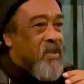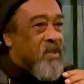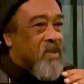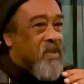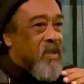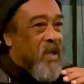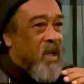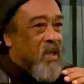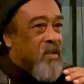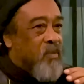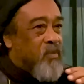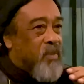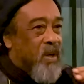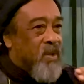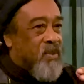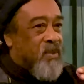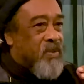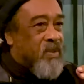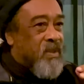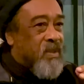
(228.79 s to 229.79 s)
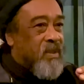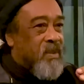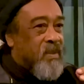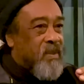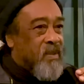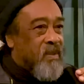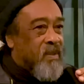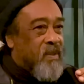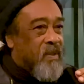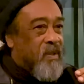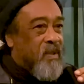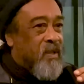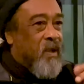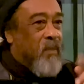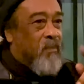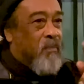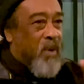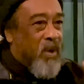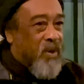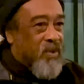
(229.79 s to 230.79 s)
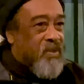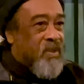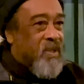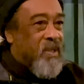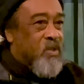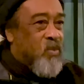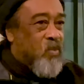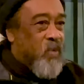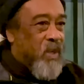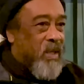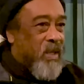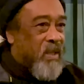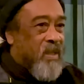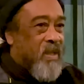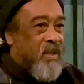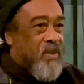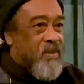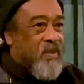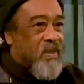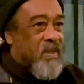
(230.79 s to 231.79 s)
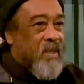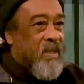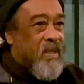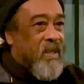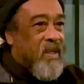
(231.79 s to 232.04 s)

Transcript: is not a person, the person is witnessed.